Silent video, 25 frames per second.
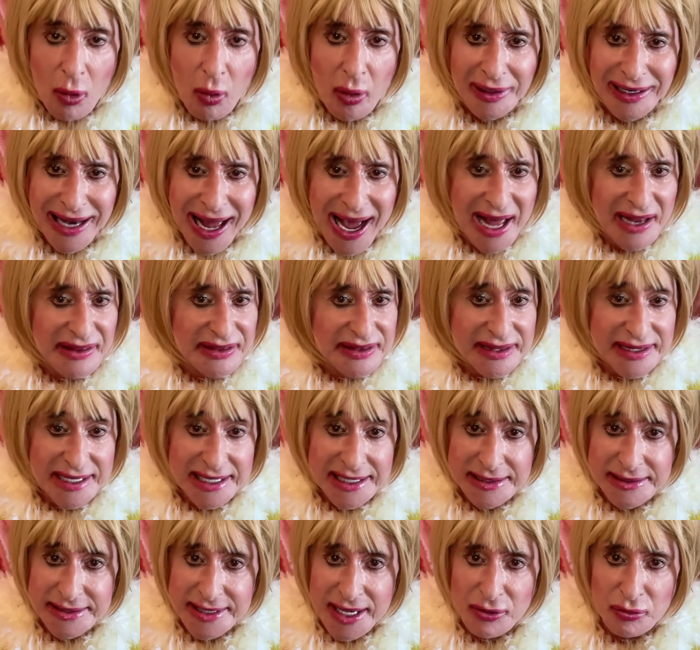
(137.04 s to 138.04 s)
Well, I
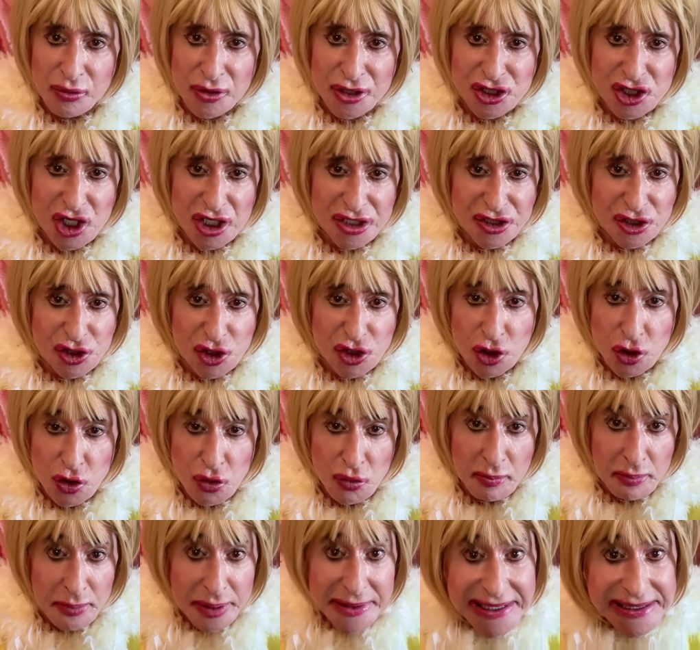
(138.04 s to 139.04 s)
think they were just
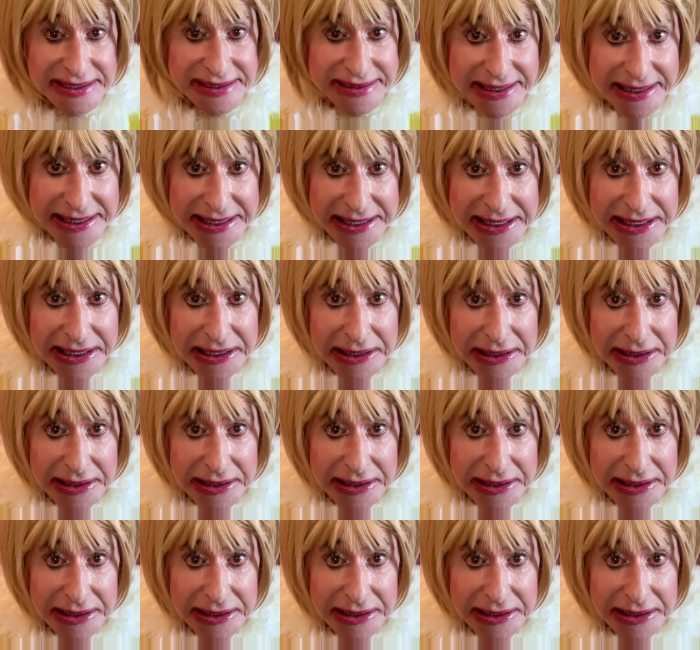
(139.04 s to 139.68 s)
too busy.